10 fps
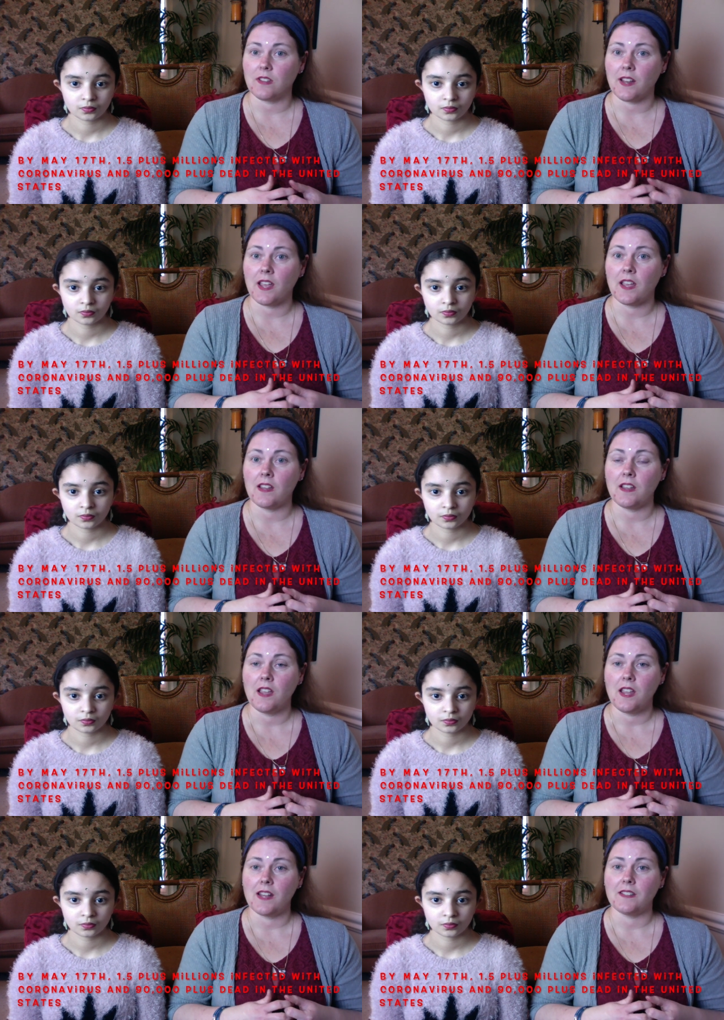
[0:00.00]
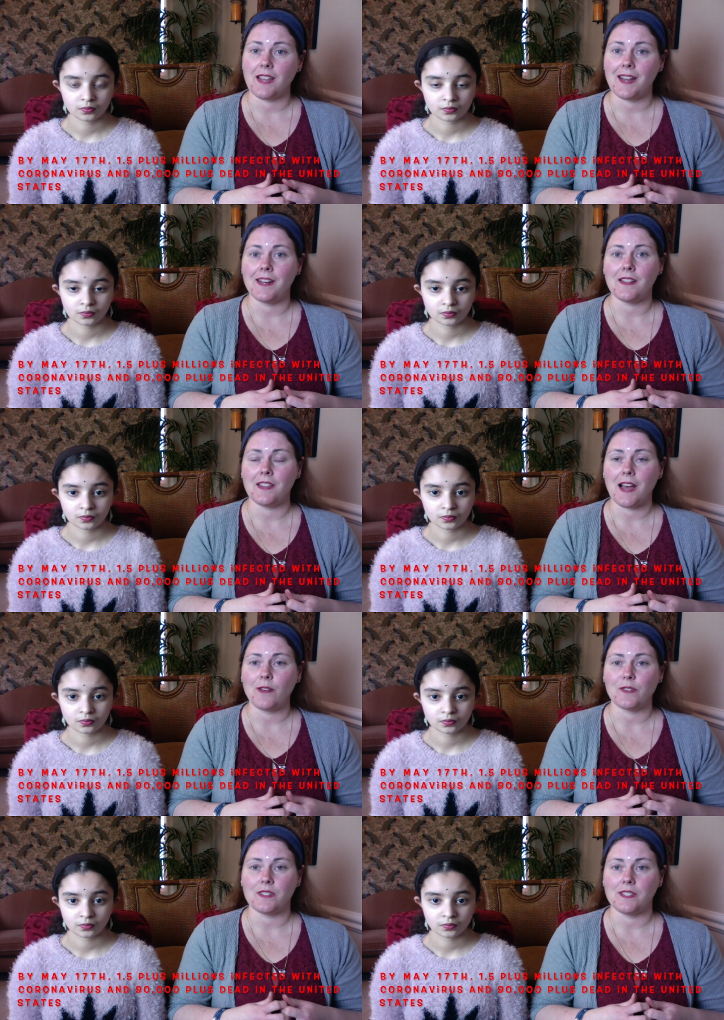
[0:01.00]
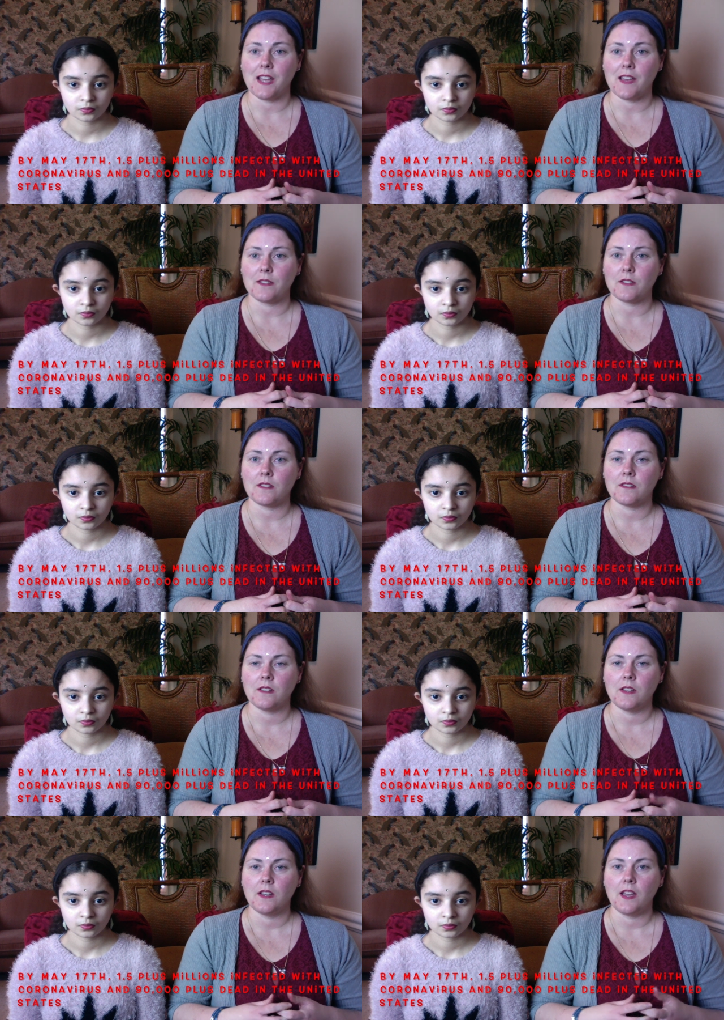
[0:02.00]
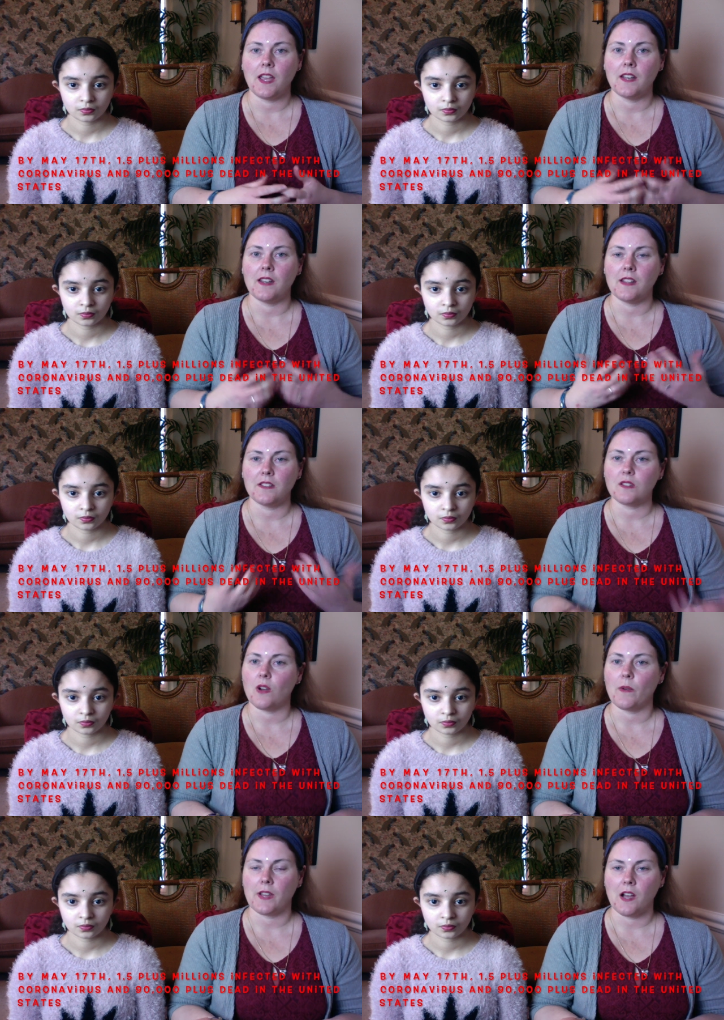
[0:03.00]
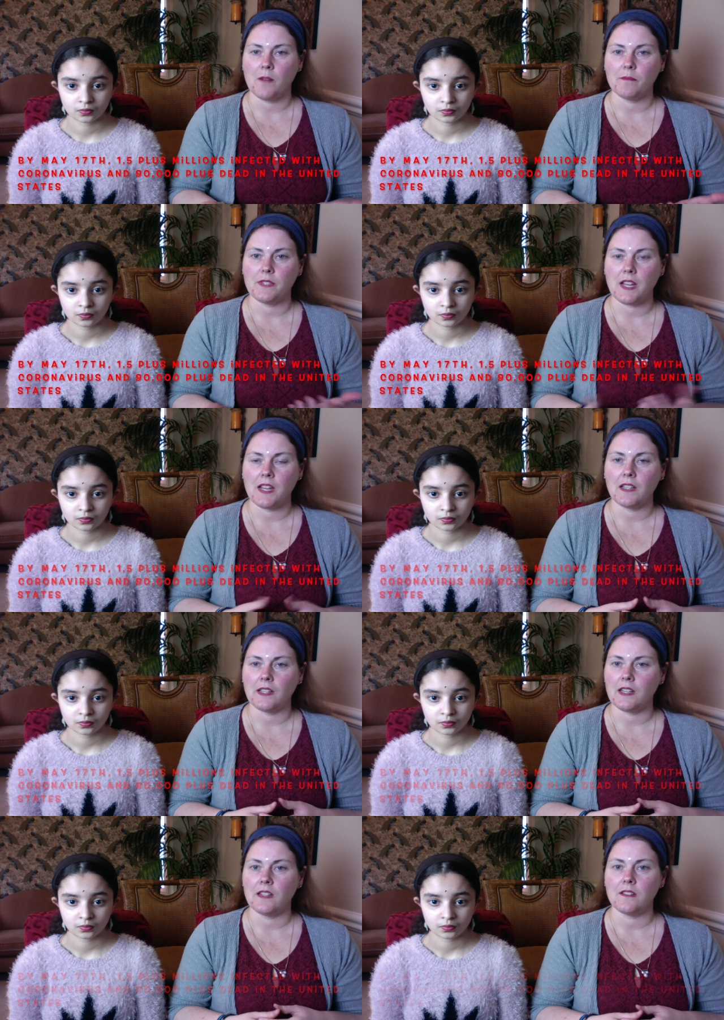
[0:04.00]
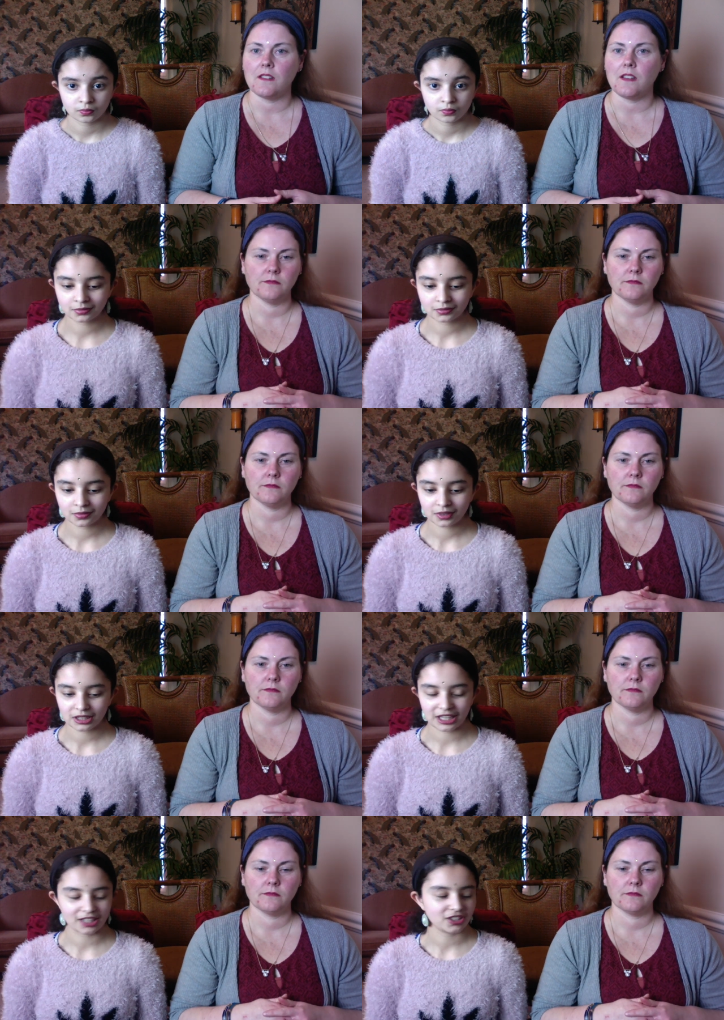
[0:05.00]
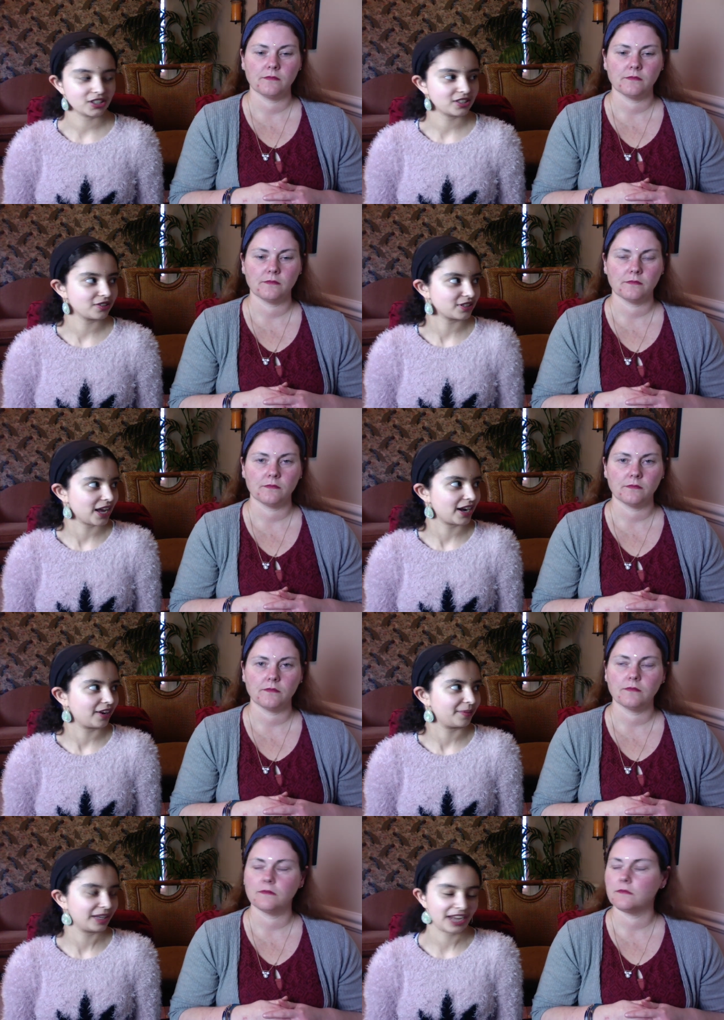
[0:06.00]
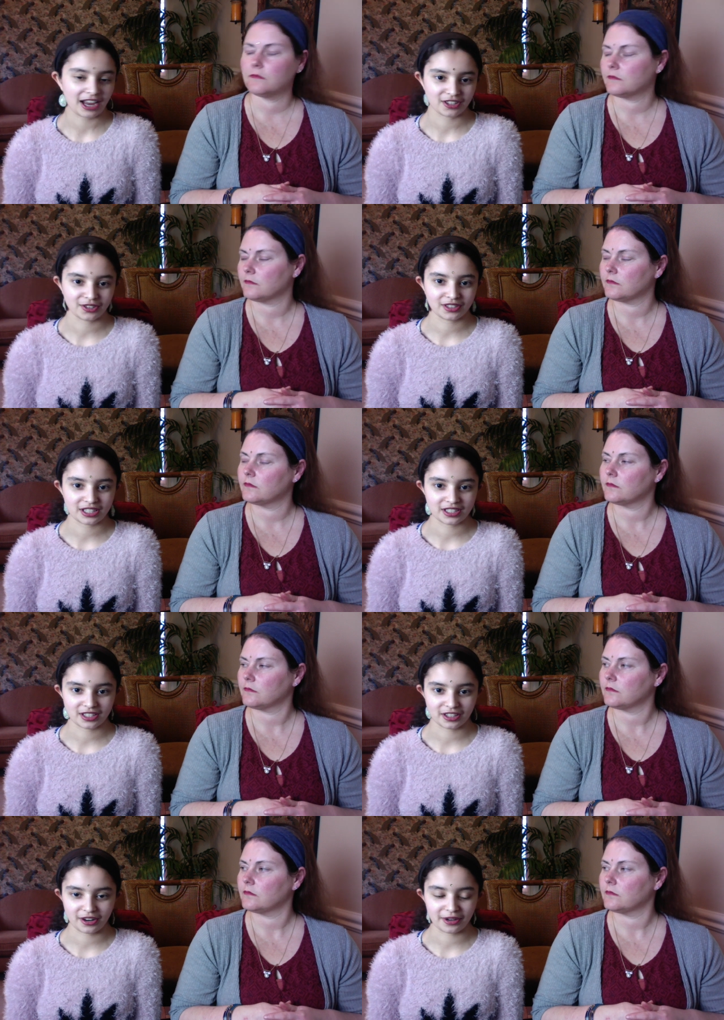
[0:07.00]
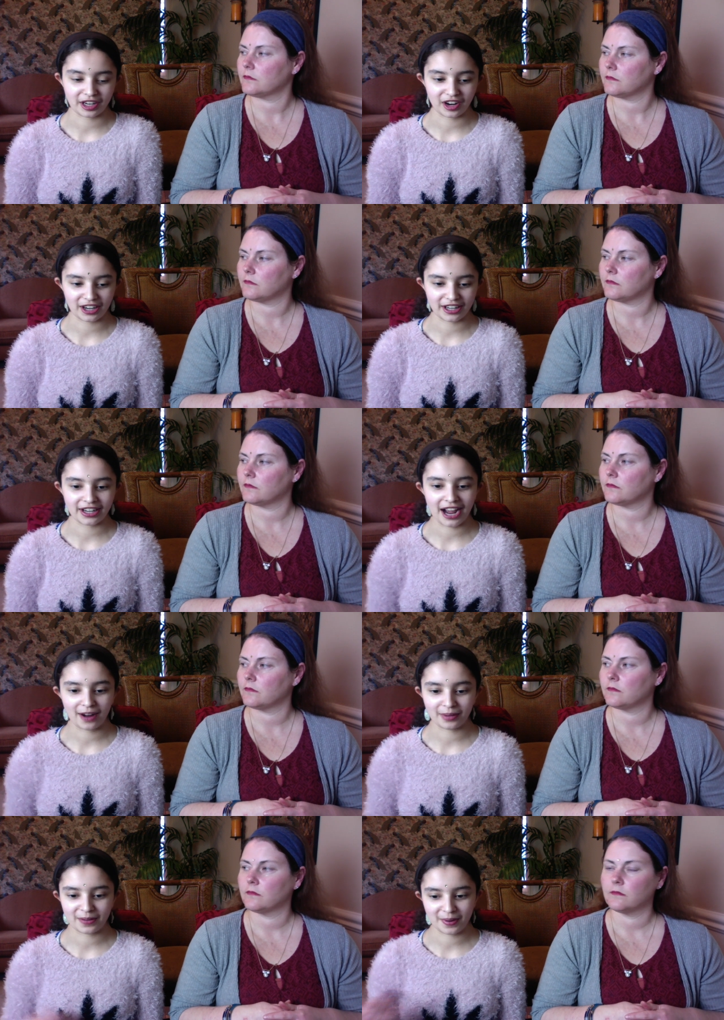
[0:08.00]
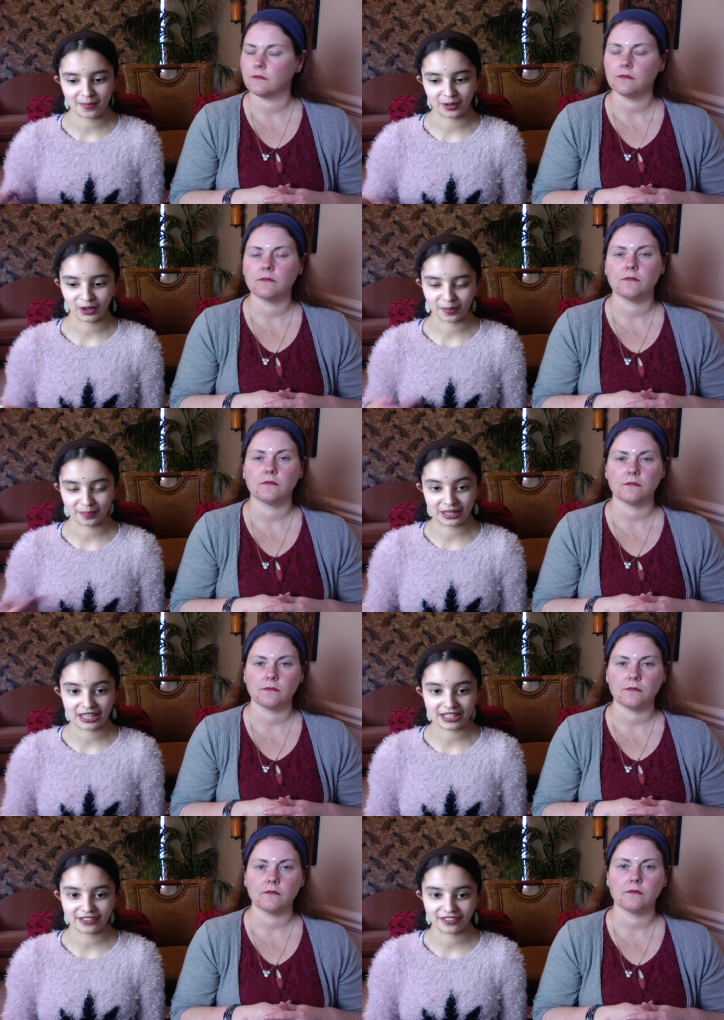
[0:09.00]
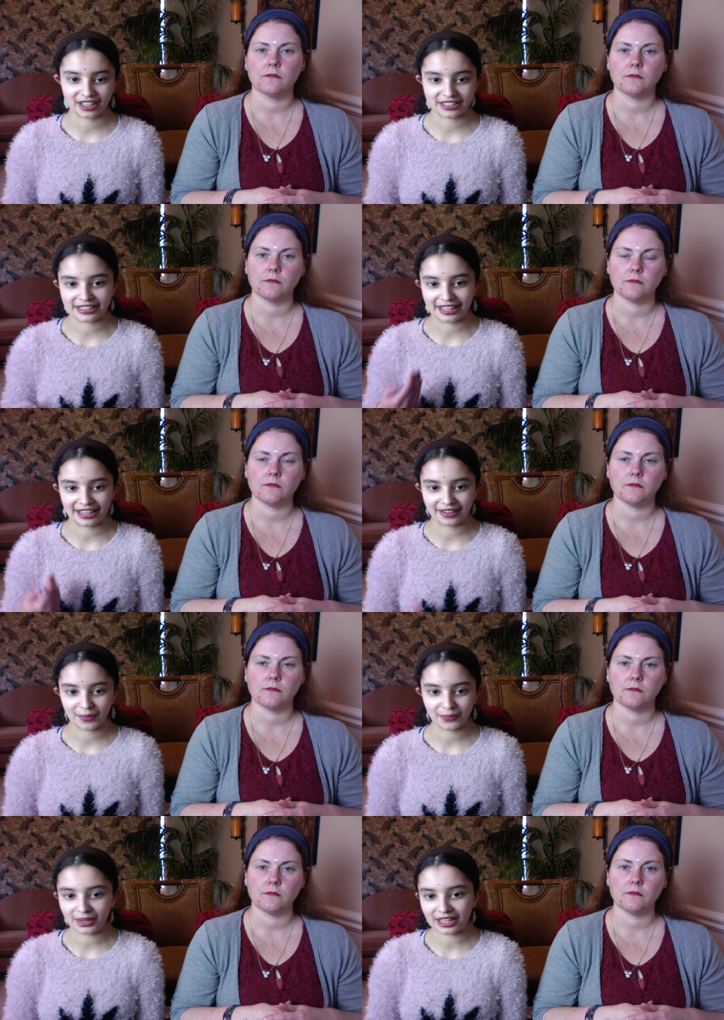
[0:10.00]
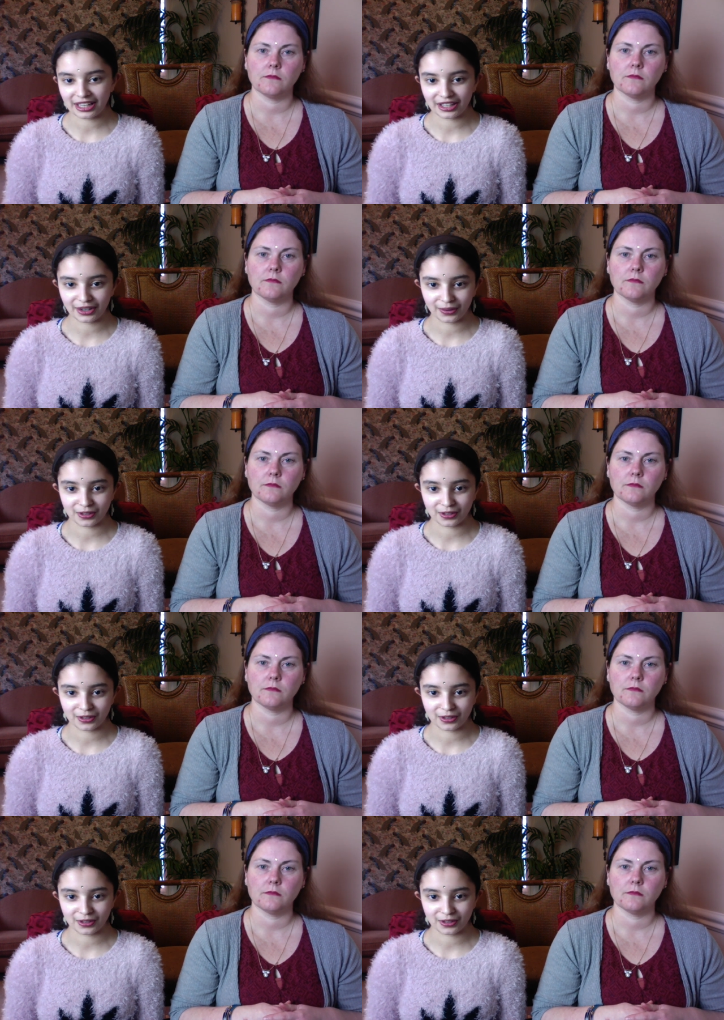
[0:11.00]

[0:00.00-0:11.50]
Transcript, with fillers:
Speaker 1: today, it's 80,000 deaths and it's going up daily.
Speaker 2: Yeah, just so sad how many casualties are going on and how many people are being affected. Like, we can't go to